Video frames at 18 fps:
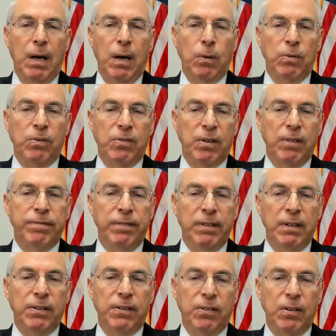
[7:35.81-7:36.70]
I would
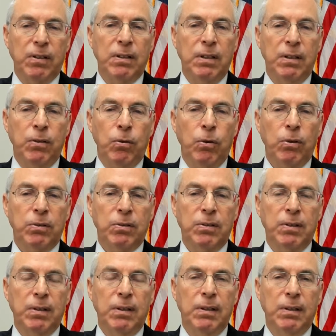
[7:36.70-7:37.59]
certainly
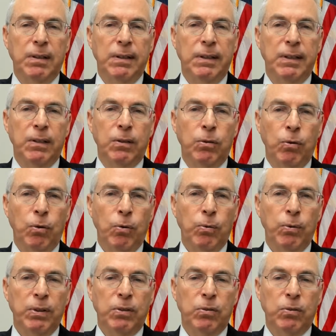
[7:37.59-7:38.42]
not ignore